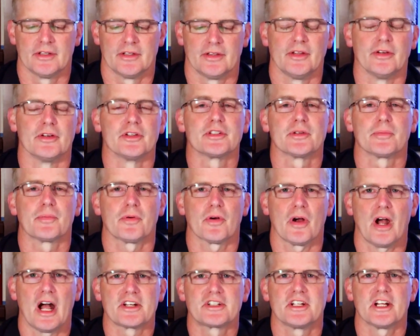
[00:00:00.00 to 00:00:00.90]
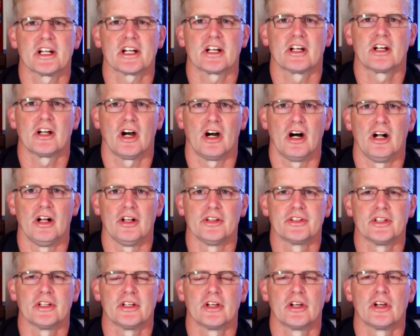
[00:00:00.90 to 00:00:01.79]
There is a project
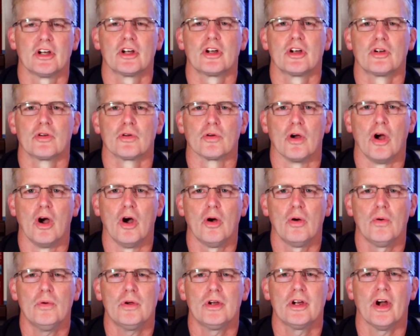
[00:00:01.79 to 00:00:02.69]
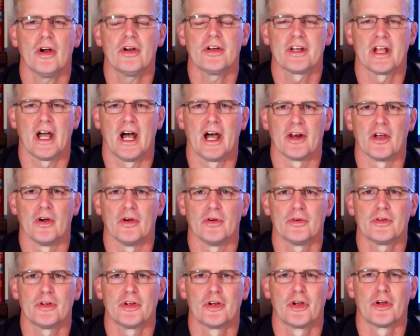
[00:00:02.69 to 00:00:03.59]
called Grow
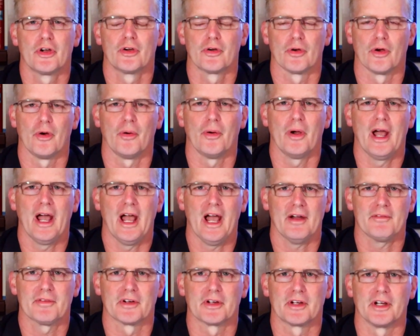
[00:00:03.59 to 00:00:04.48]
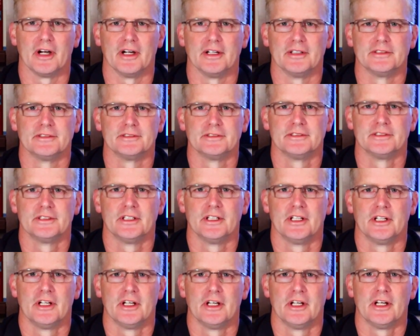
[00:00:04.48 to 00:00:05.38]
Cardano, Grow Africa.
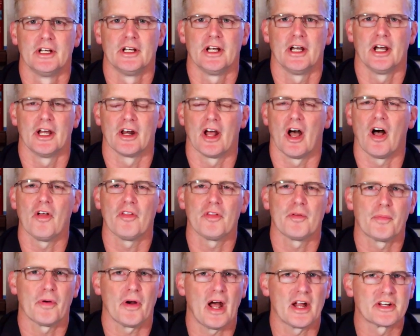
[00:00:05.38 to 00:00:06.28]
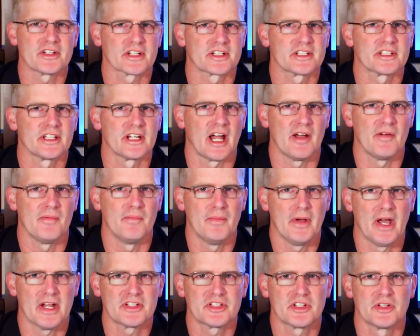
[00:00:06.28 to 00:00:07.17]
And all the projects that I've
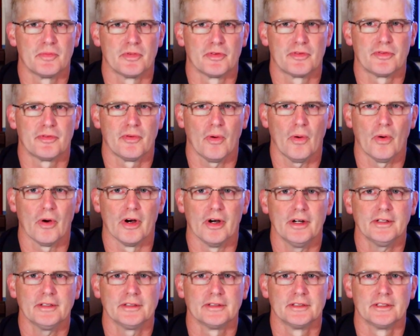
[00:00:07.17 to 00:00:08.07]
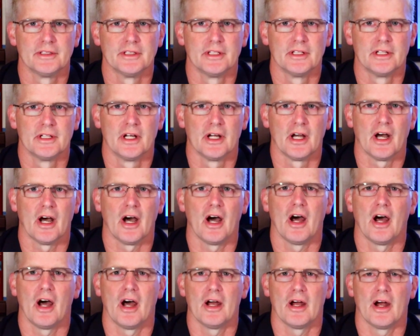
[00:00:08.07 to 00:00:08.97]
mentioned before
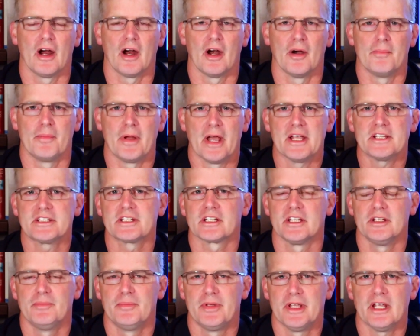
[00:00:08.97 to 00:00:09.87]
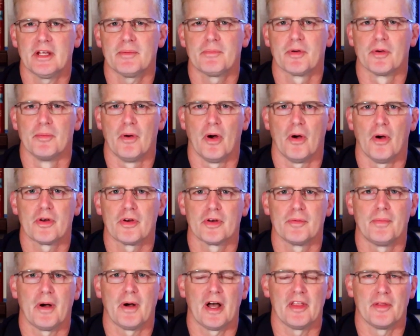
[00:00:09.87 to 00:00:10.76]
are basically being
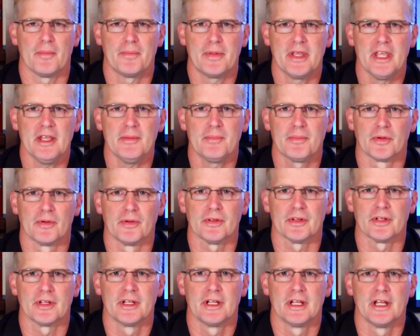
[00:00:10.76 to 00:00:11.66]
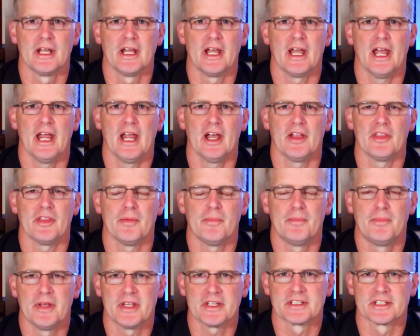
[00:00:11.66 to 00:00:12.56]
promoted by the people and the
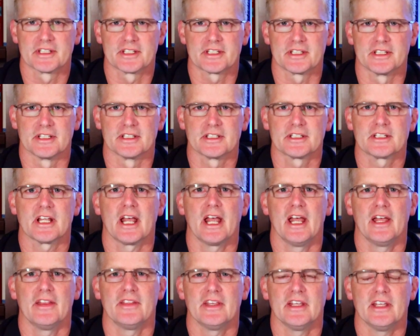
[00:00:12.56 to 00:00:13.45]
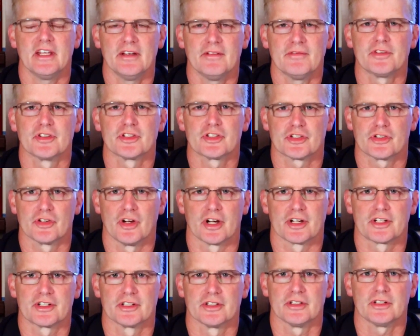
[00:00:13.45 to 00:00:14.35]
businesses and the
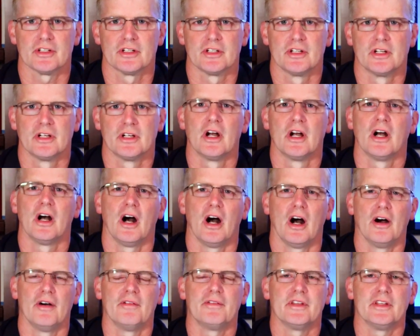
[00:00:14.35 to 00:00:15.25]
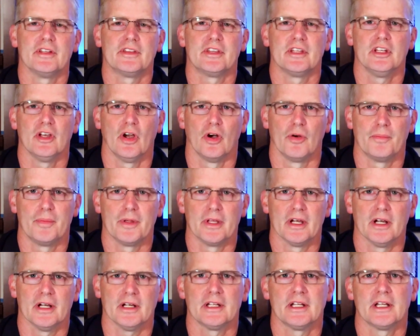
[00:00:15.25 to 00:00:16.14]
infrastructure of
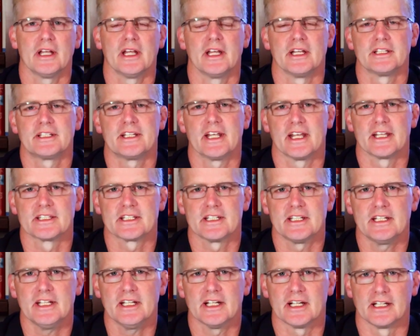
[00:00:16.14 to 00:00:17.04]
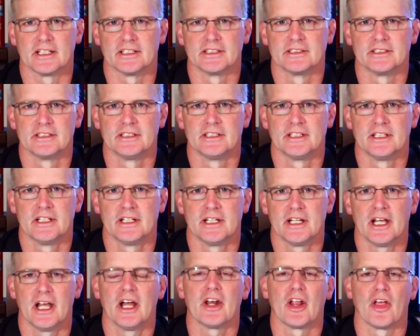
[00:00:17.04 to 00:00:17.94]
Ethiopia and Tanzania
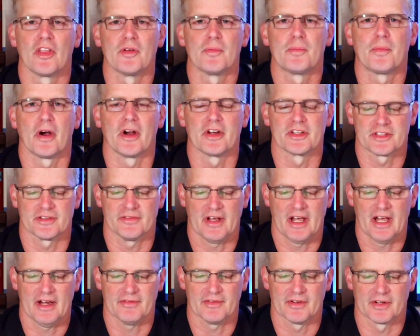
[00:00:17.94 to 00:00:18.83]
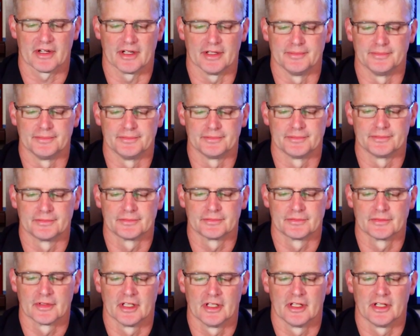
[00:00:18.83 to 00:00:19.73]
and other parts of Africa.
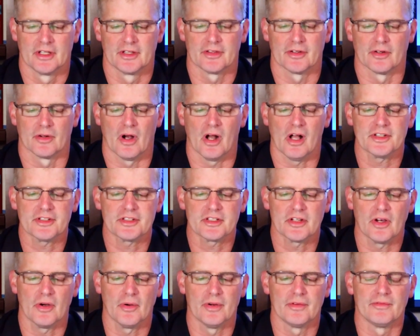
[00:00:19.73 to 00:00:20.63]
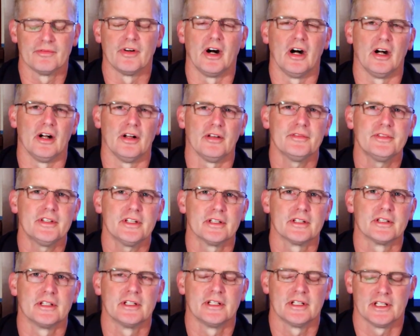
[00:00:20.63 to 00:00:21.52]
They're also involved
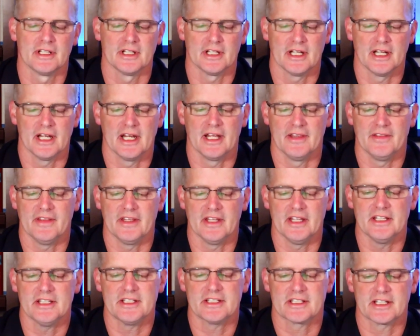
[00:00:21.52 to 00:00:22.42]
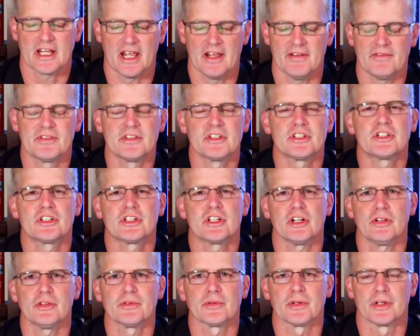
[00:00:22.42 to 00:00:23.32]
in the Save the
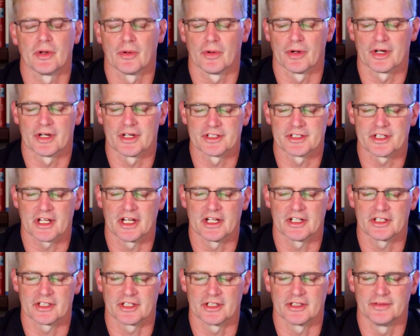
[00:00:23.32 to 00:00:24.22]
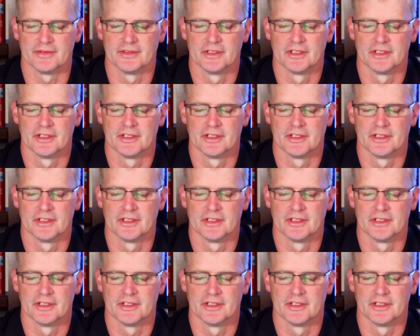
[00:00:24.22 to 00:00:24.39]
Children organization.